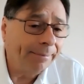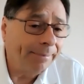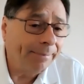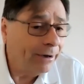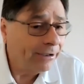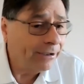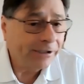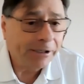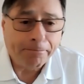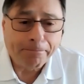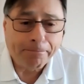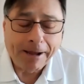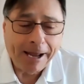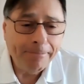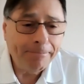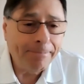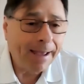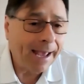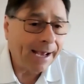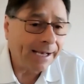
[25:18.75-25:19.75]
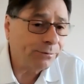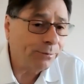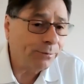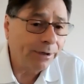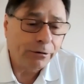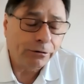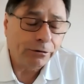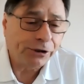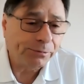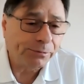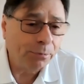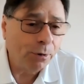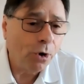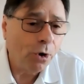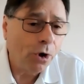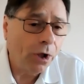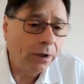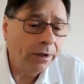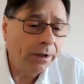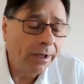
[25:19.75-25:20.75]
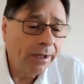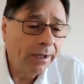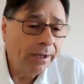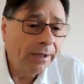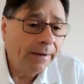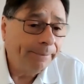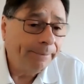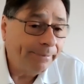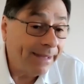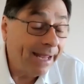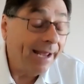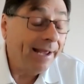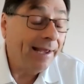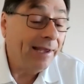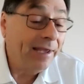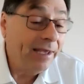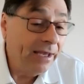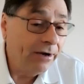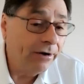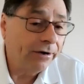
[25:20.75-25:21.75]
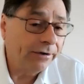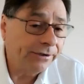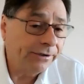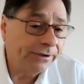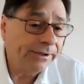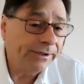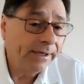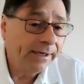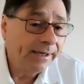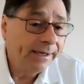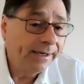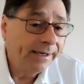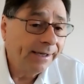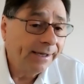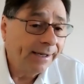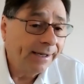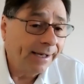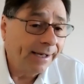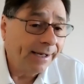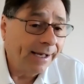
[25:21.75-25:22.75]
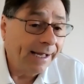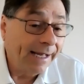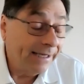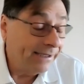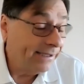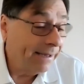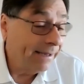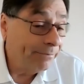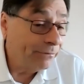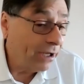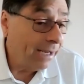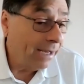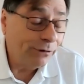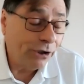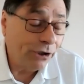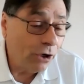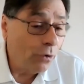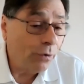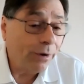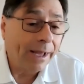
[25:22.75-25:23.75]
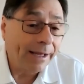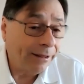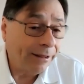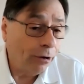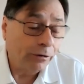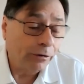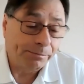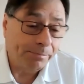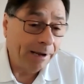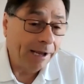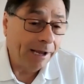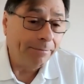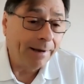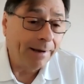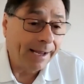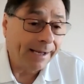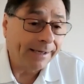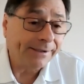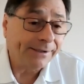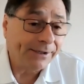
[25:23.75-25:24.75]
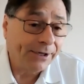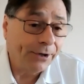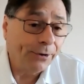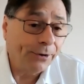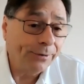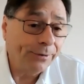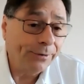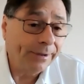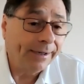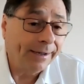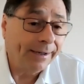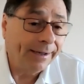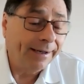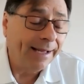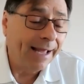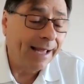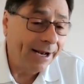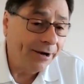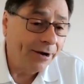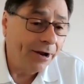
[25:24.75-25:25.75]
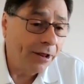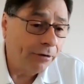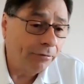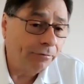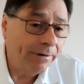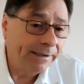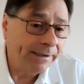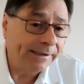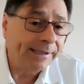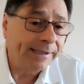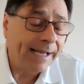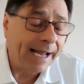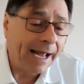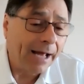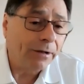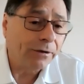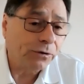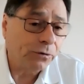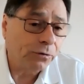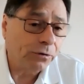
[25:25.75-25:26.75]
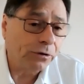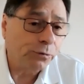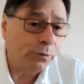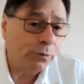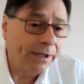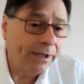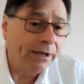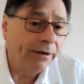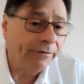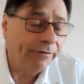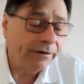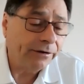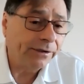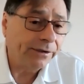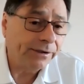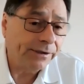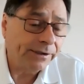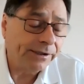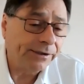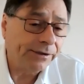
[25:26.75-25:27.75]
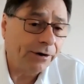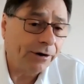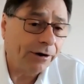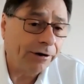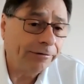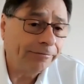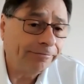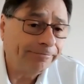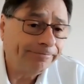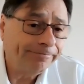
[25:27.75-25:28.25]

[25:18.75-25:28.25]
Because the paybacks when you're small take years. And sometimes you don't get those paybacks. So again, another reason to outsource where the efficiencies are.